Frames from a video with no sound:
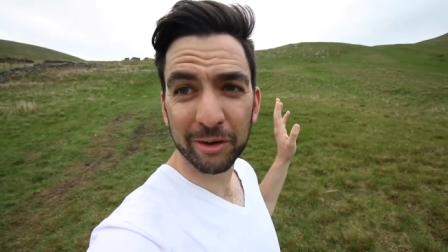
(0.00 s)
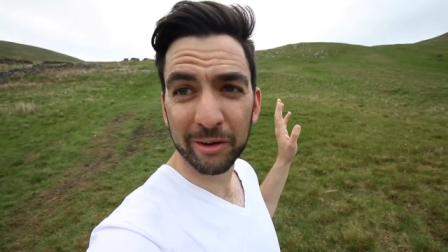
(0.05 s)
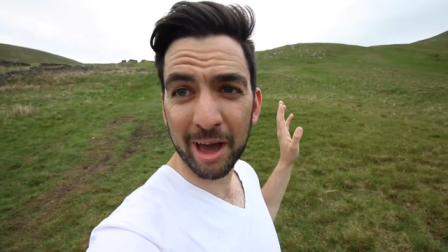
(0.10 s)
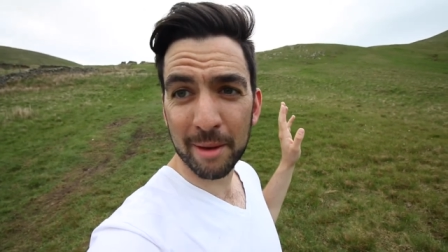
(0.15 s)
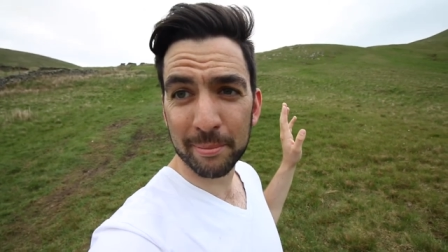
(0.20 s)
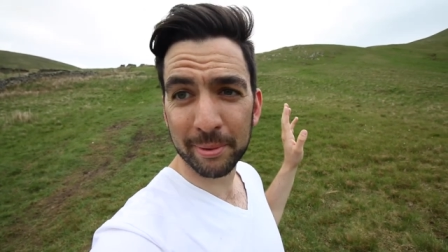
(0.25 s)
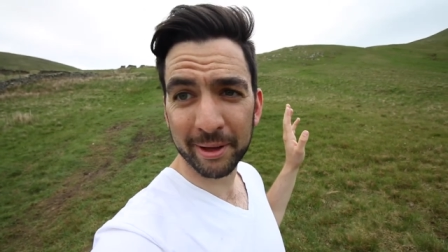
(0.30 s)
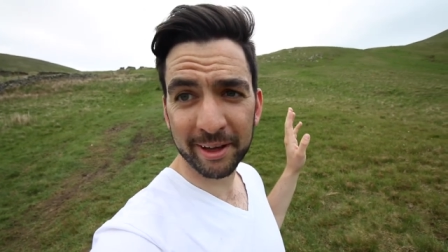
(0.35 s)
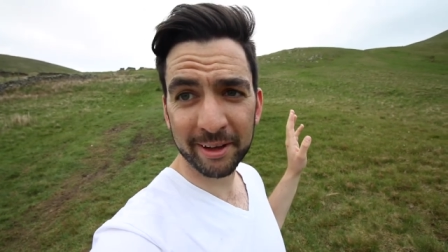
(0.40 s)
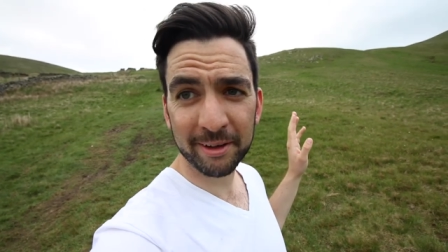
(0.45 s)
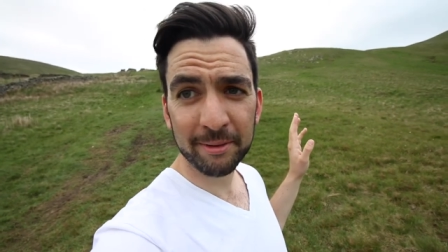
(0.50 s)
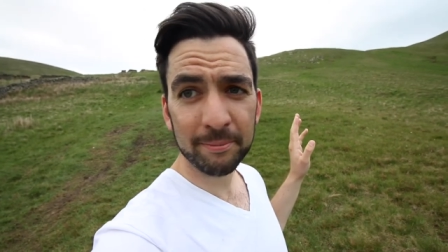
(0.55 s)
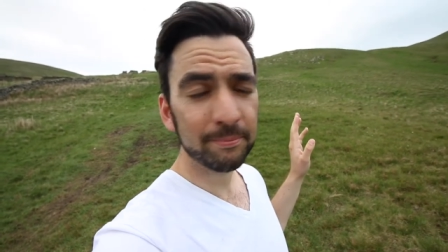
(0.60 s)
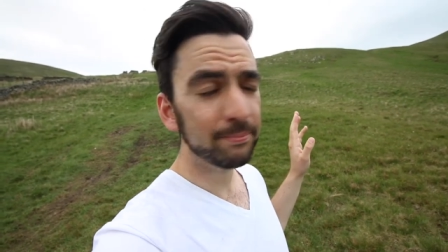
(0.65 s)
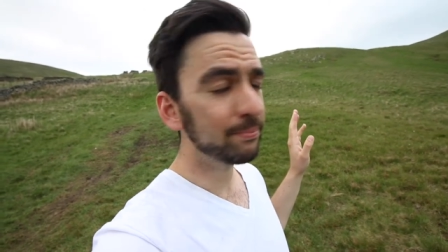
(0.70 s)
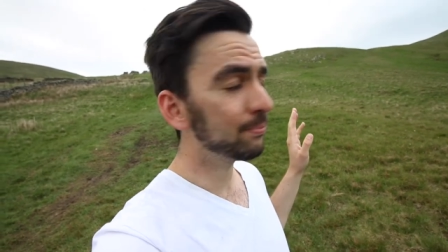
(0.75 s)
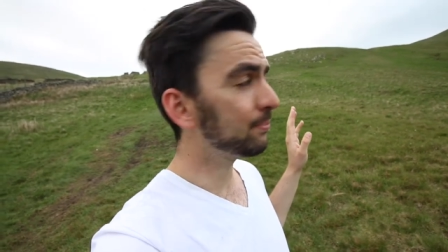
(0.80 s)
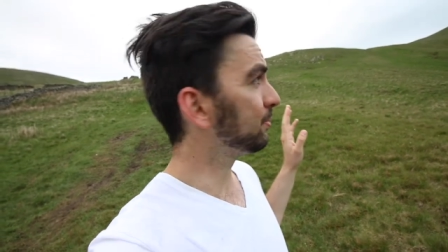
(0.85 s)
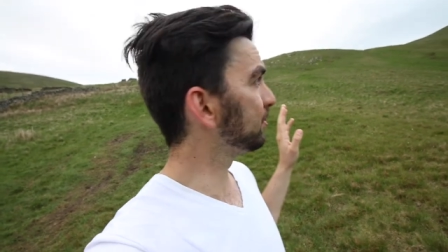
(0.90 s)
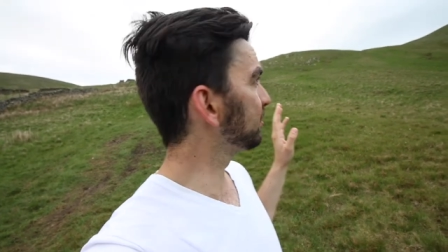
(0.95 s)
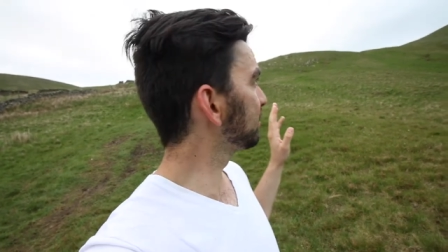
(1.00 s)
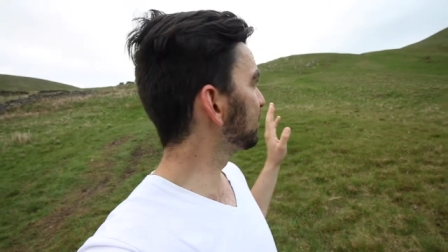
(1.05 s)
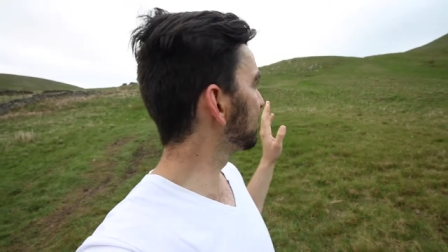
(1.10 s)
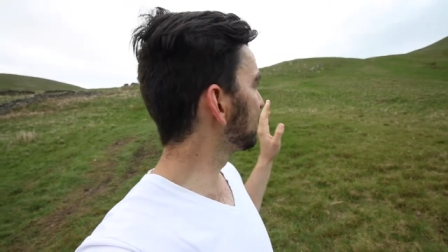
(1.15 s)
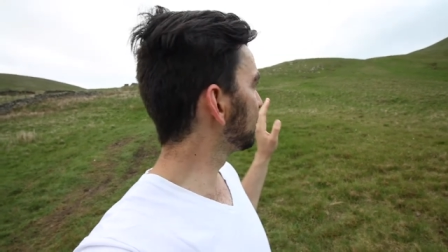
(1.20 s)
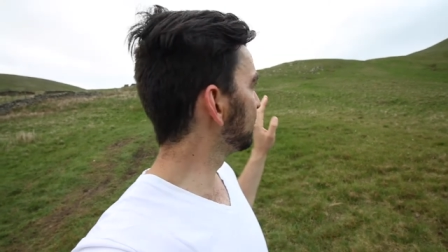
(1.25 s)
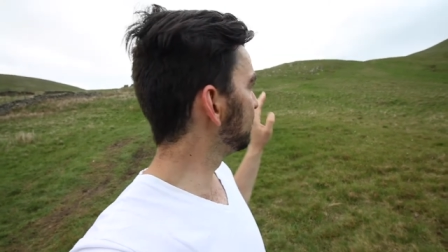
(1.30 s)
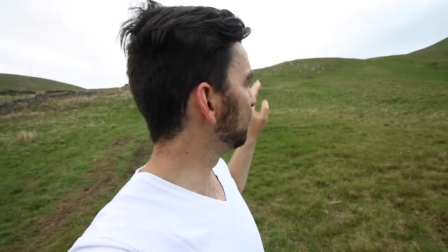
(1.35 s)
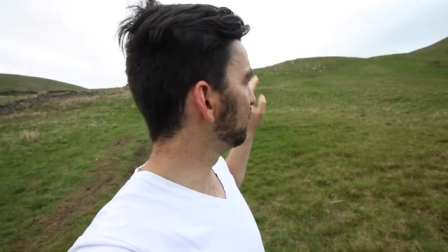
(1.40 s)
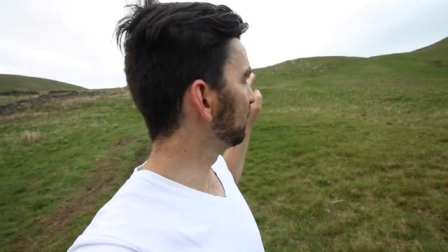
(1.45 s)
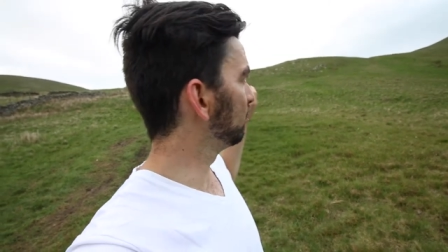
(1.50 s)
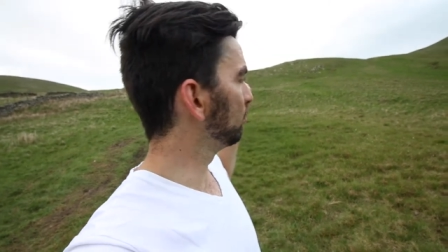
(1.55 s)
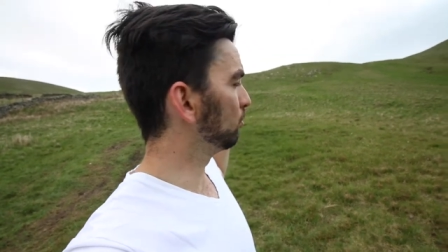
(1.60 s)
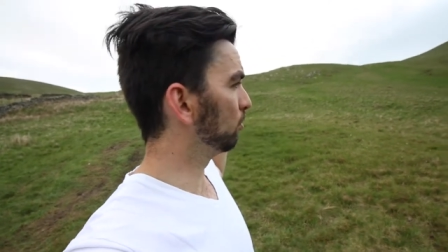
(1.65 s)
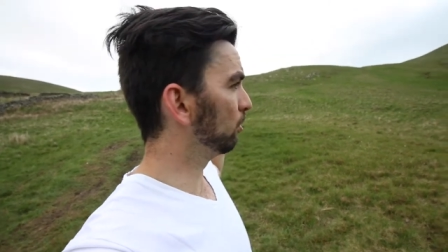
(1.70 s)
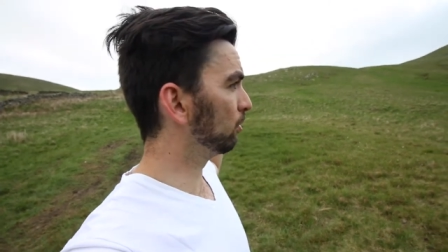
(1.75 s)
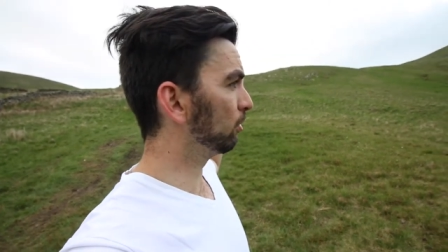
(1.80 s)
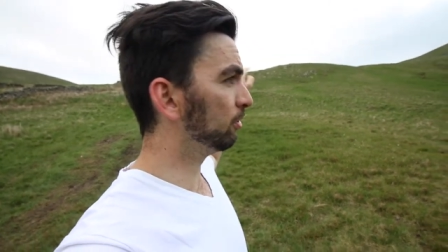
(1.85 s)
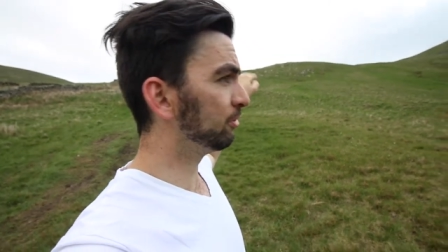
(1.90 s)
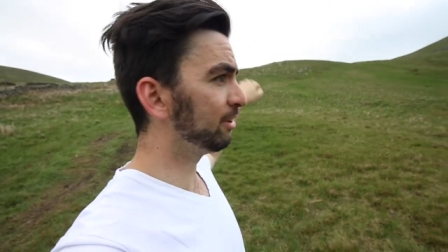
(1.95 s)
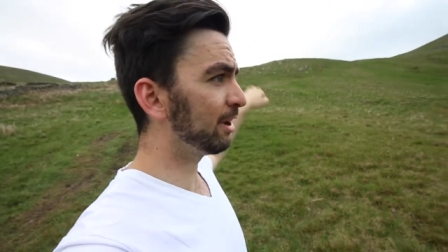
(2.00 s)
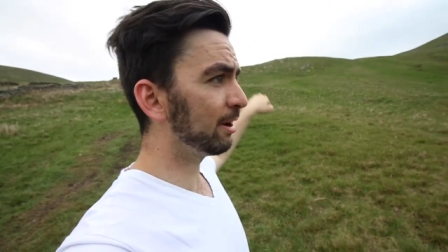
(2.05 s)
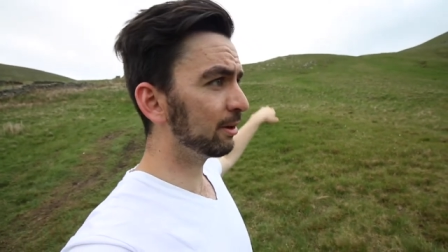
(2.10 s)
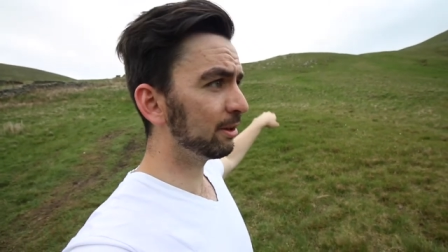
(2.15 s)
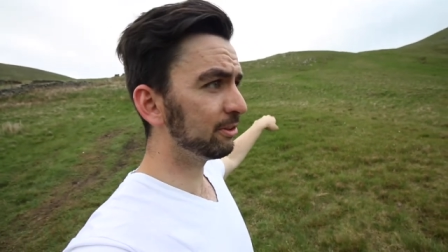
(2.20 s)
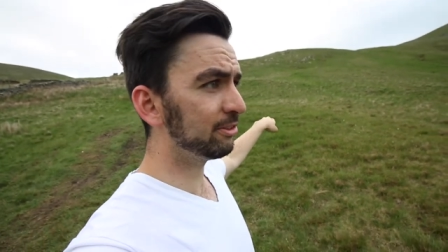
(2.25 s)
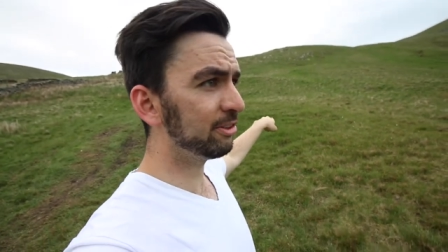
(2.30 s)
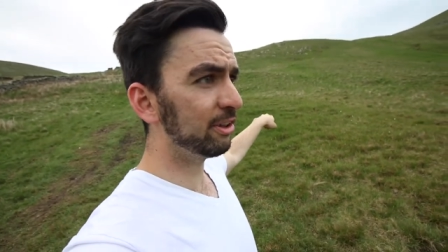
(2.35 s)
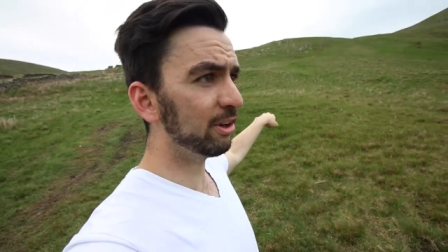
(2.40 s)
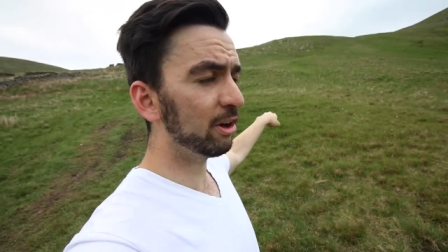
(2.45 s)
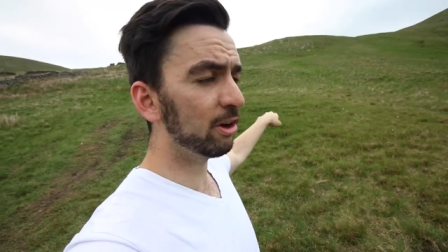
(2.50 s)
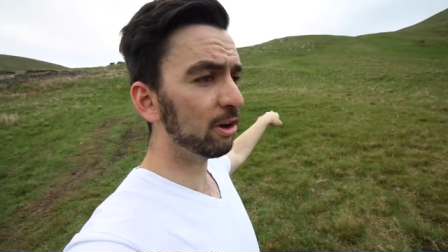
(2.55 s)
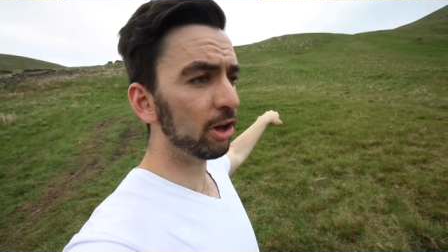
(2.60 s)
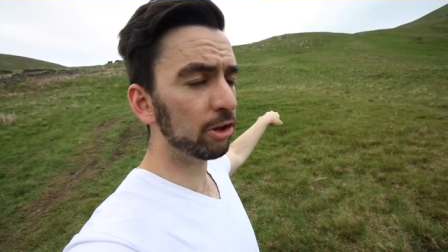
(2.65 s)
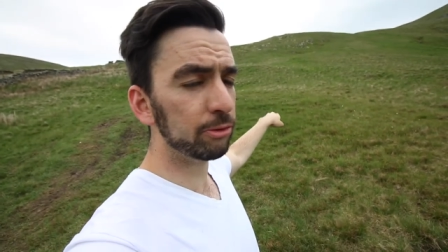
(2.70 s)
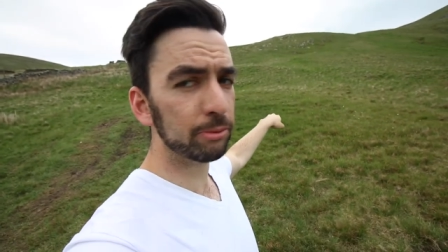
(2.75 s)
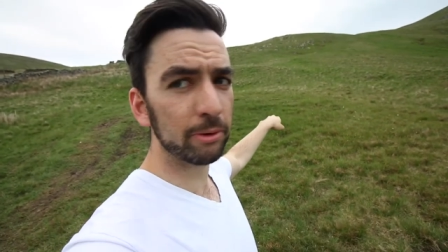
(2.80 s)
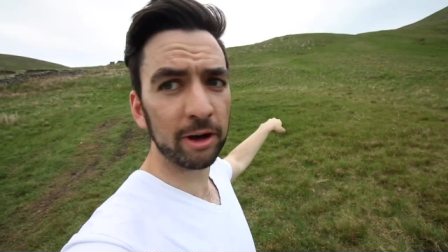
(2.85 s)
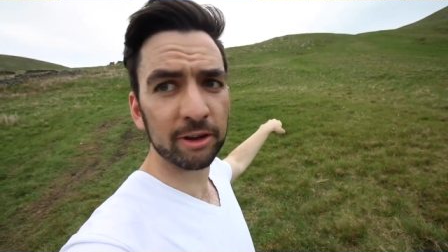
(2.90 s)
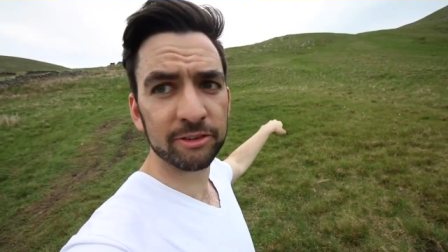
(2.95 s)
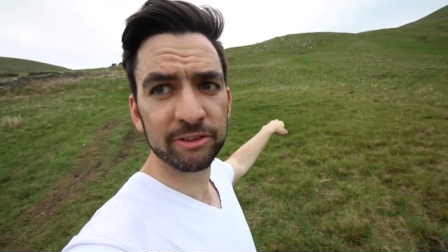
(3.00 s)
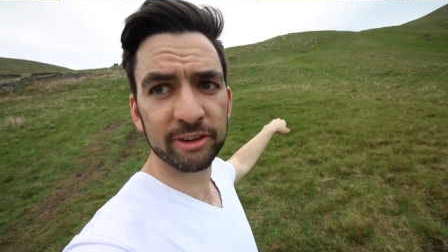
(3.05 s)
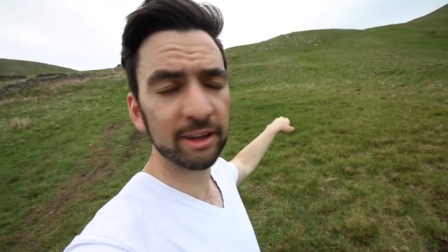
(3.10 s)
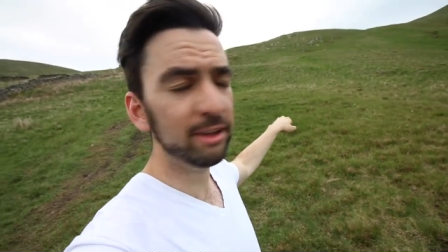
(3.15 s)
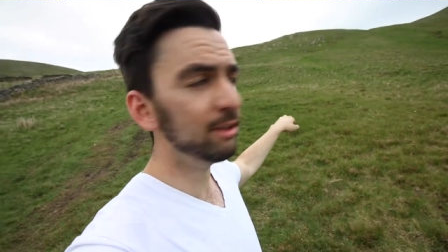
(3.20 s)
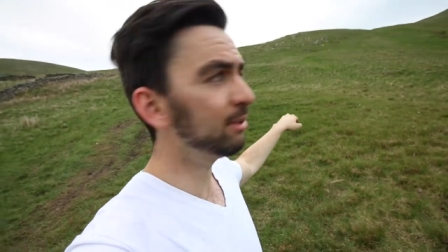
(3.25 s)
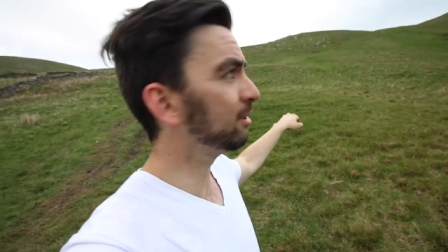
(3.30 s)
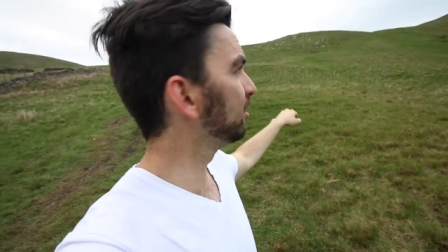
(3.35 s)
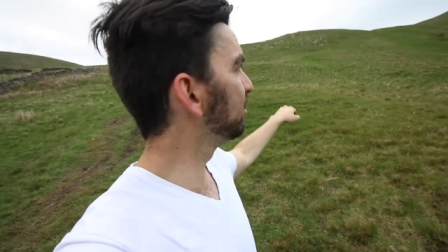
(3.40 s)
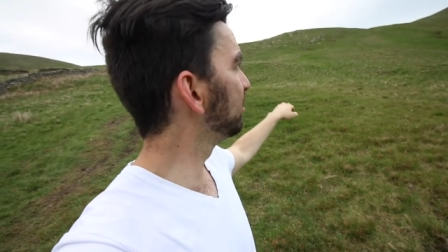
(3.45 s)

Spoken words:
it'll get better. We'll look down onto Hayeswater